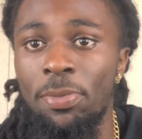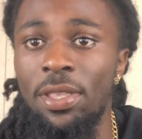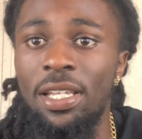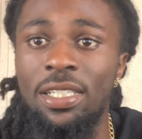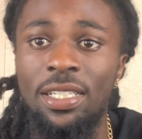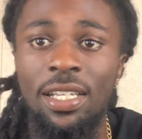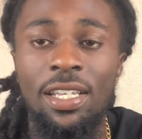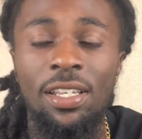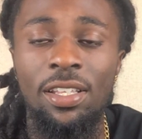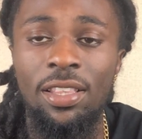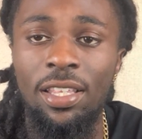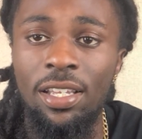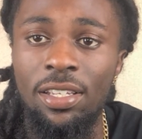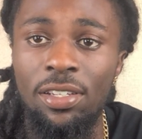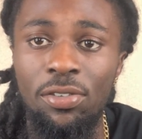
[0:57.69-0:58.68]
That same
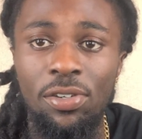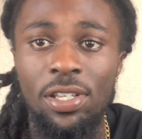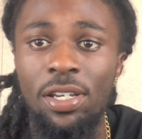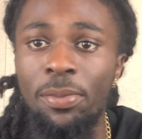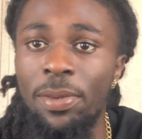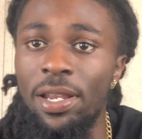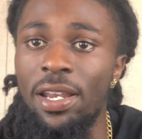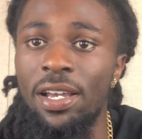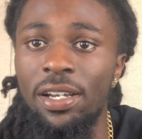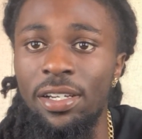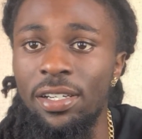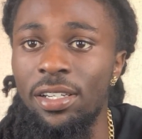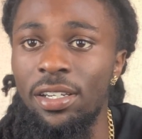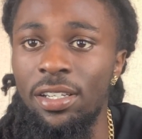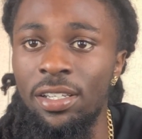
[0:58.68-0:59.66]
thing you did to make that
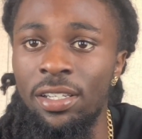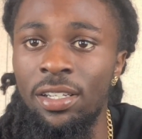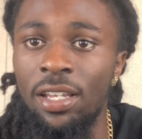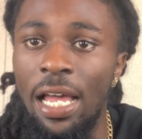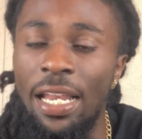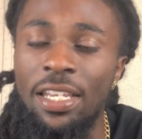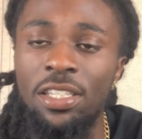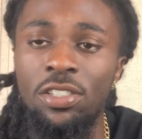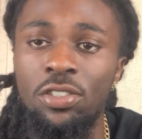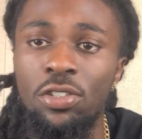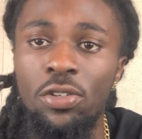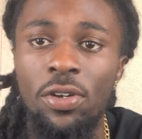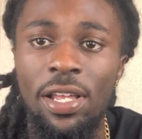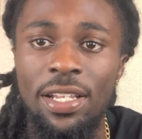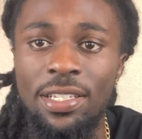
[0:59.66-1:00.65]
hundred, I need you to
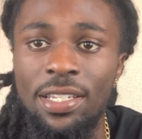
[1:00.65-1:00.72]
do that